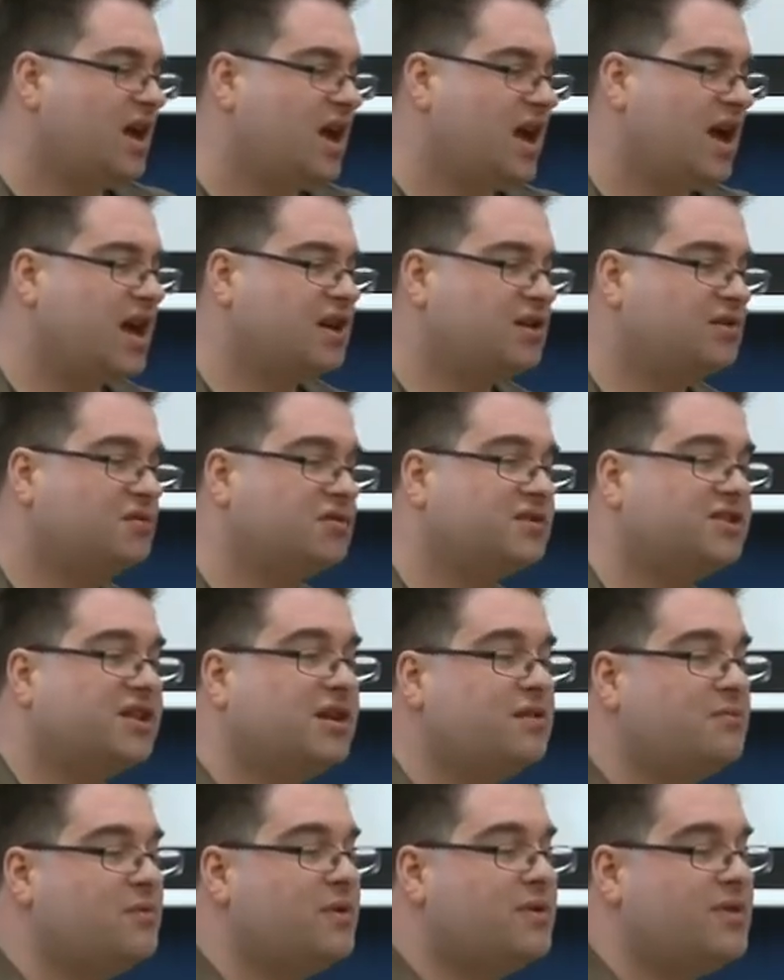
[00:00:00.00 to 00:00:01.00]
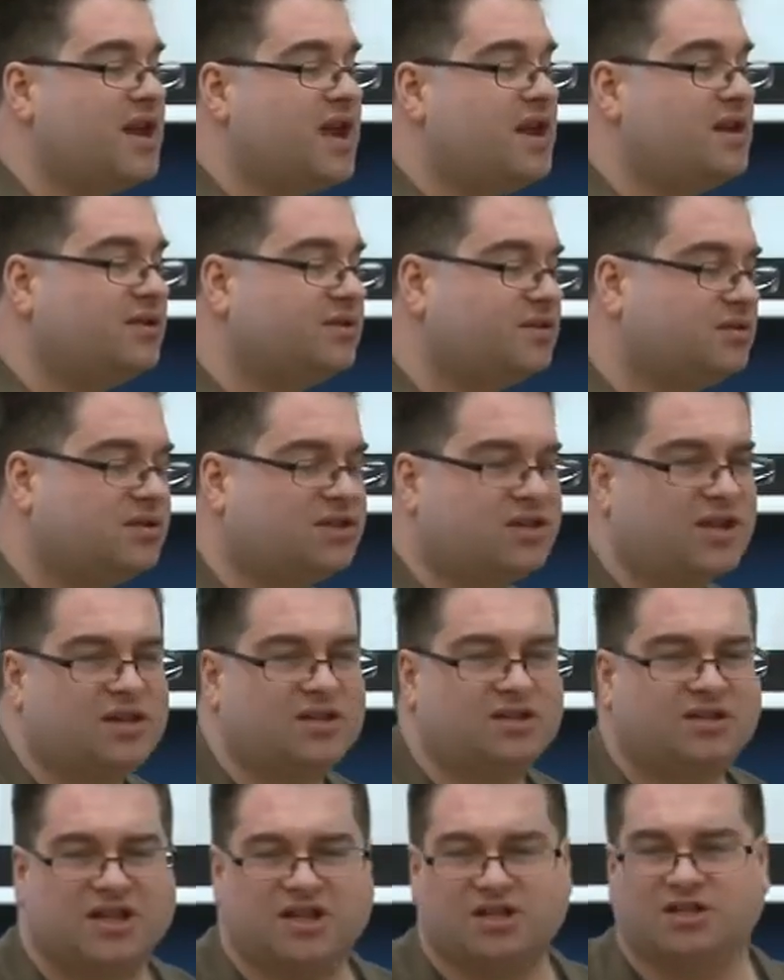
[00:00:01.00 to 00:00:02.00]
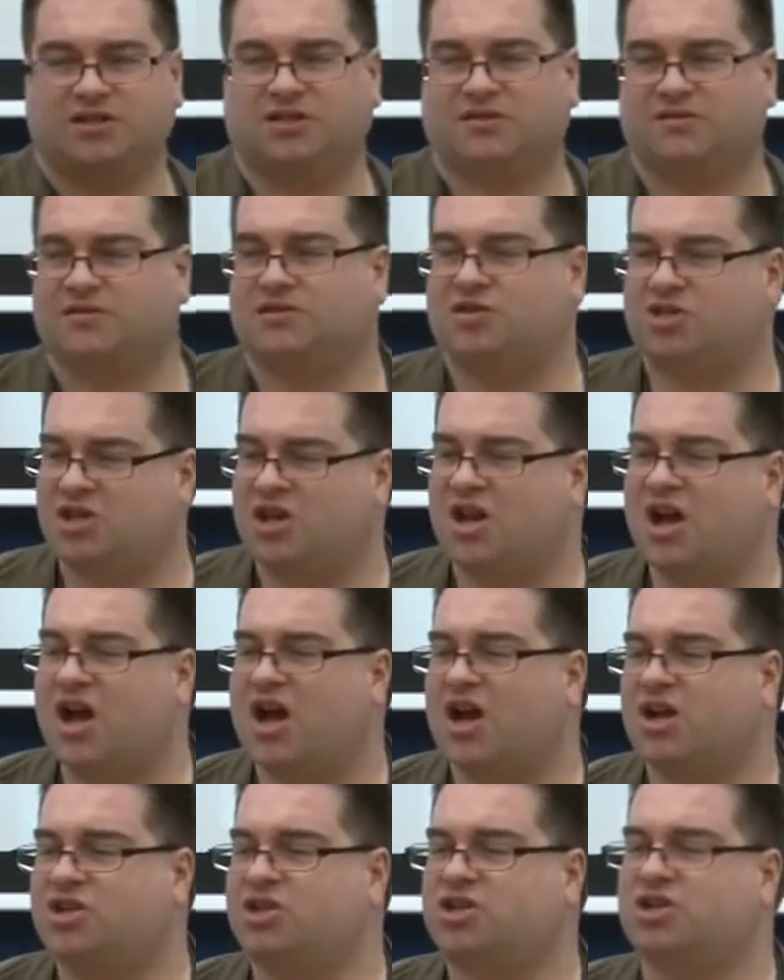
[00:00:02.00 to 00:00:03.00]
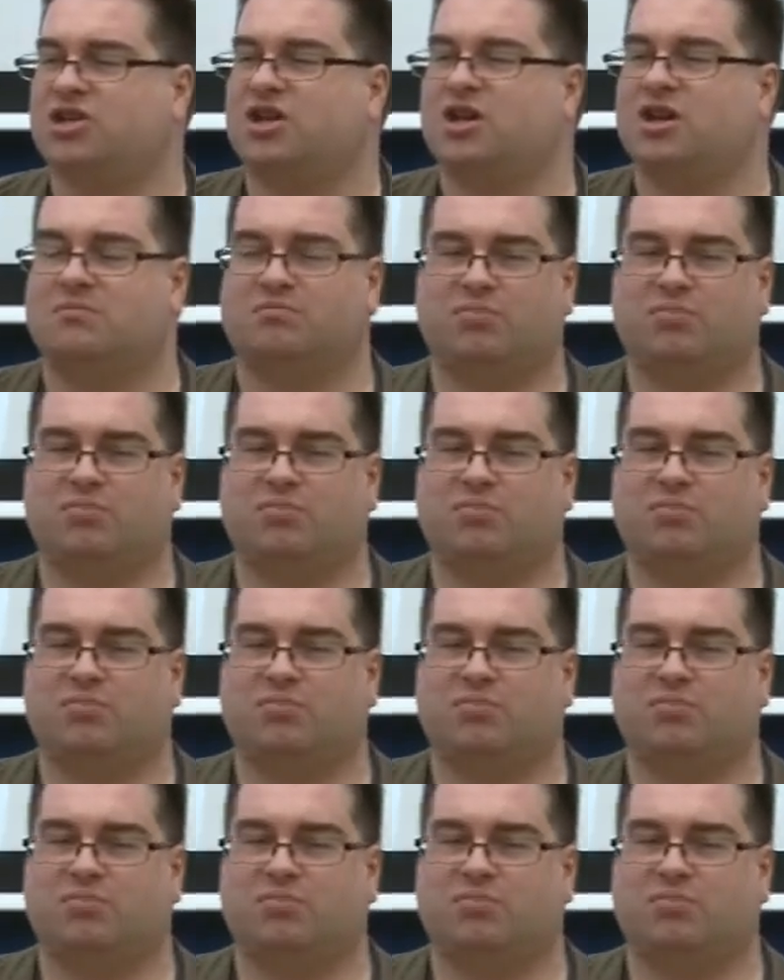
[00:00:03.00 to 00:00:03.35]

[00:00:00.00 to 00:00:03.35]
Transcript: And also within certain sections of the church,